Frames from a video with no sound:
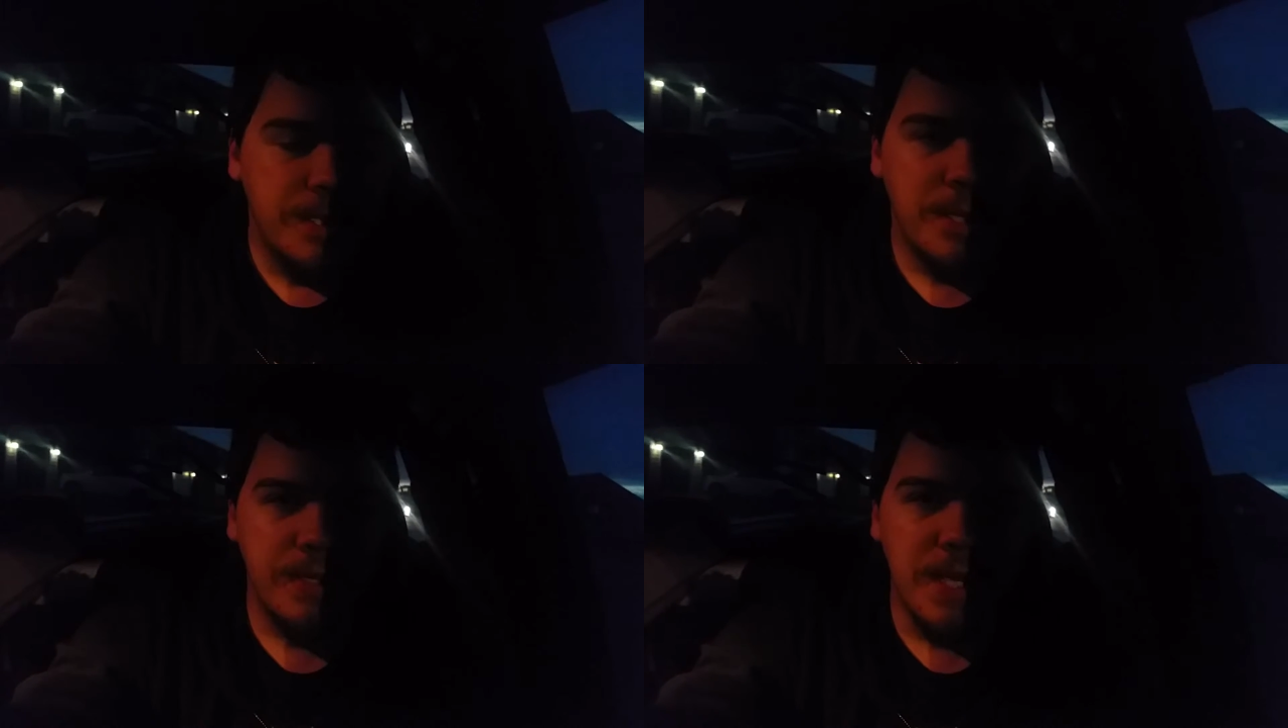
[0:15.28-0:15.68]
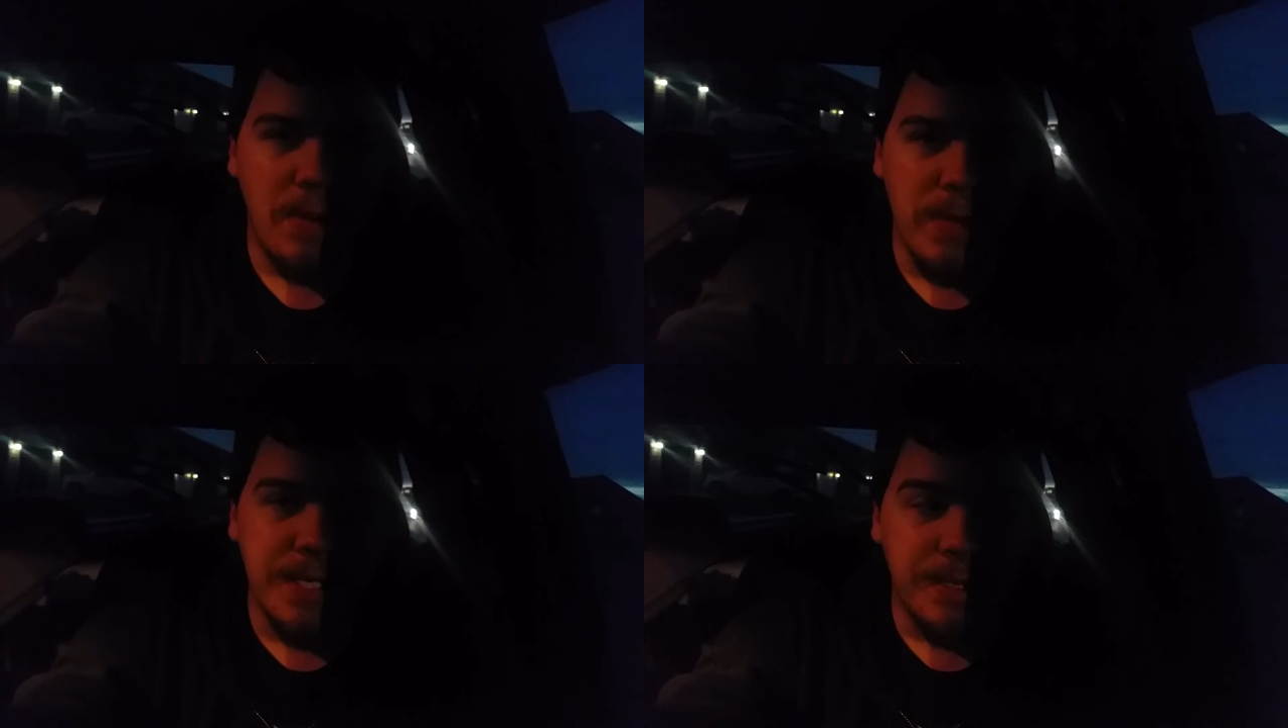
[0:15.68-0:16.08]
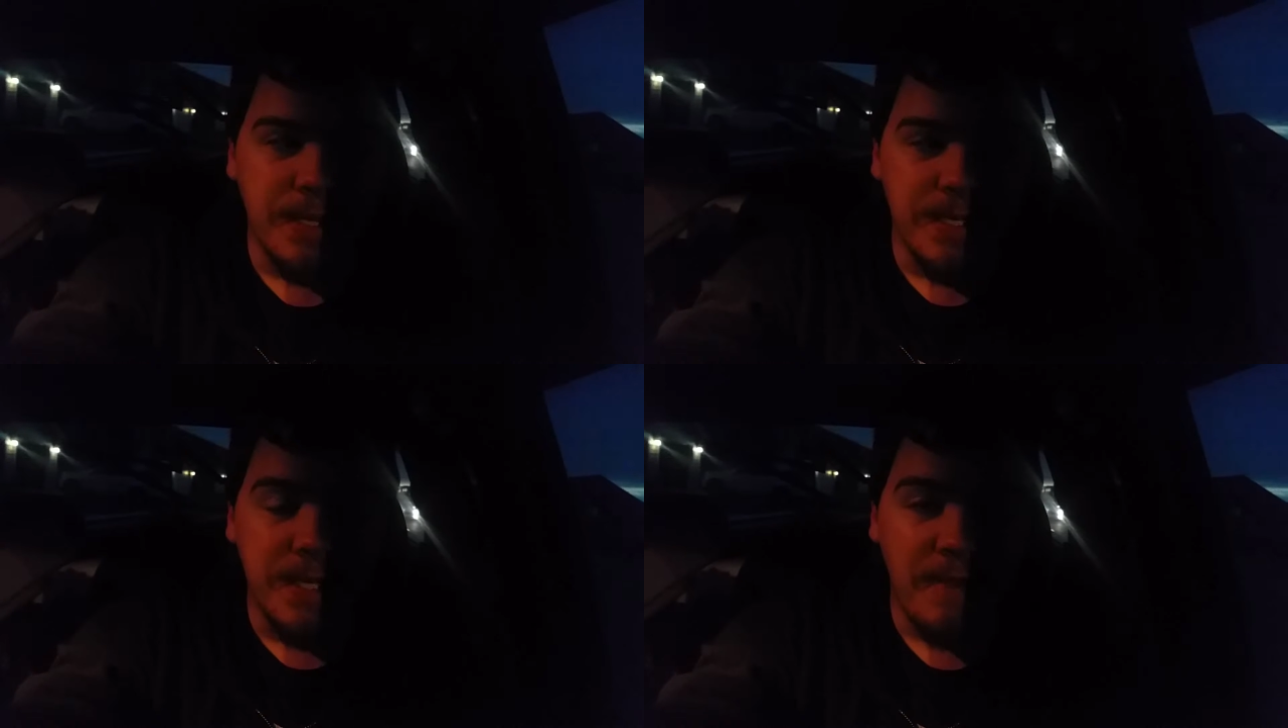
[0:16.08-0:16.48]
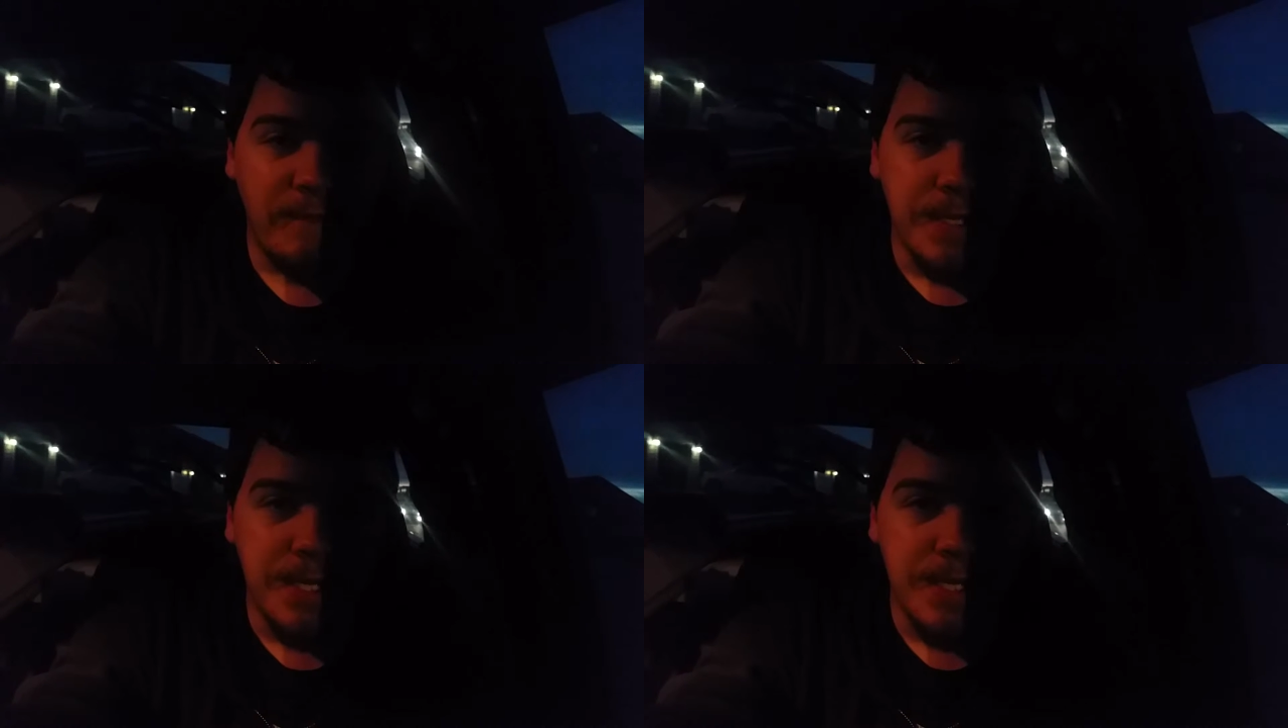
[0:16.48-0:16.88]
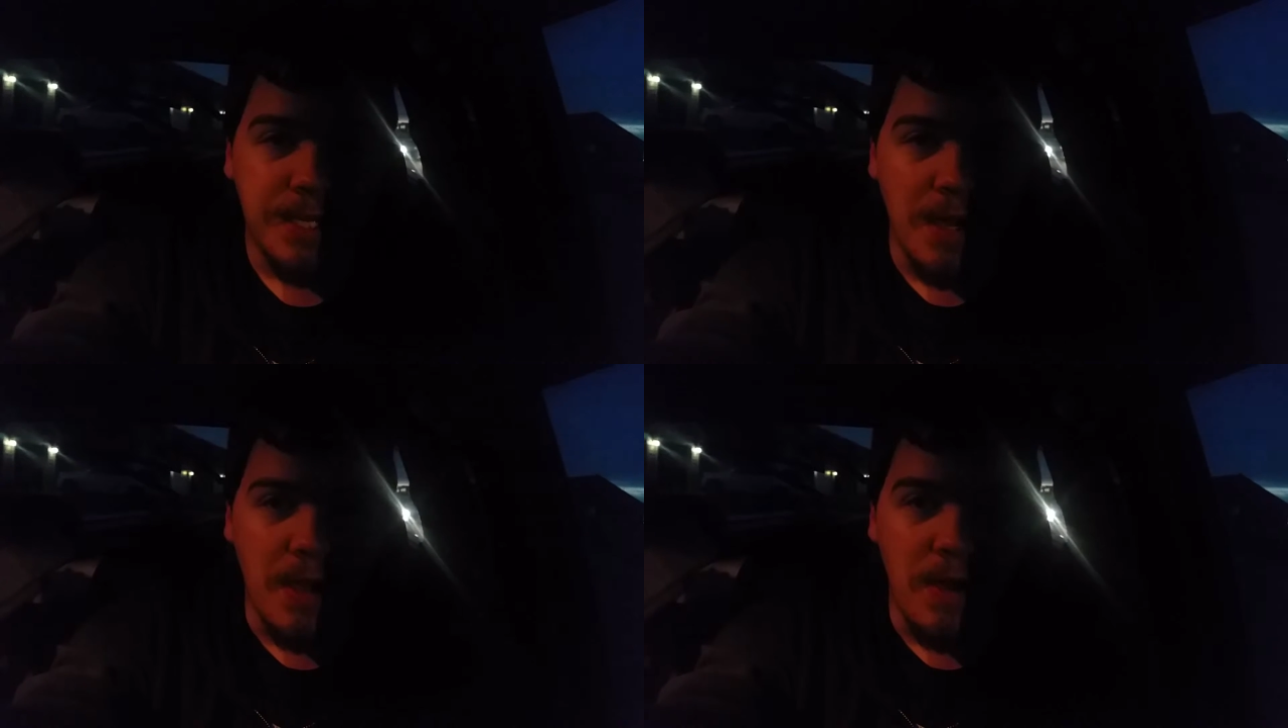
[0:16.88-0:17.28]
Turns out recently in San
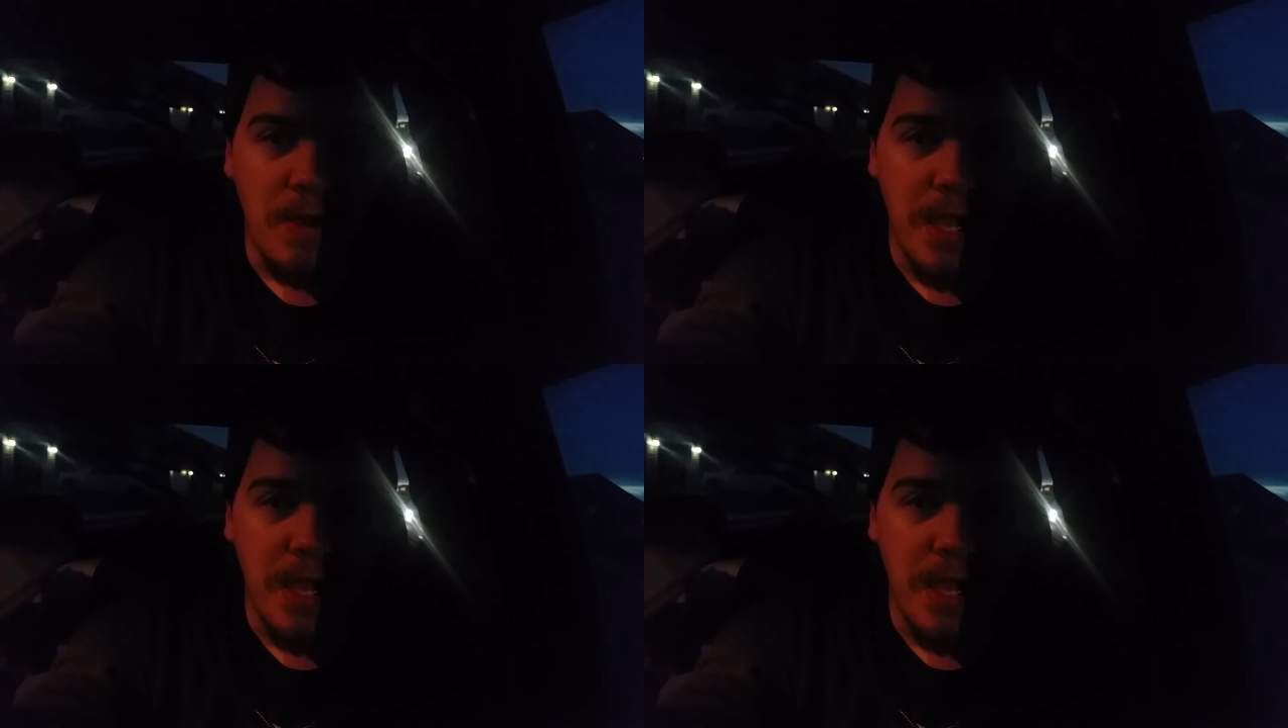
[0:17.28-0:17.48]
Francisco,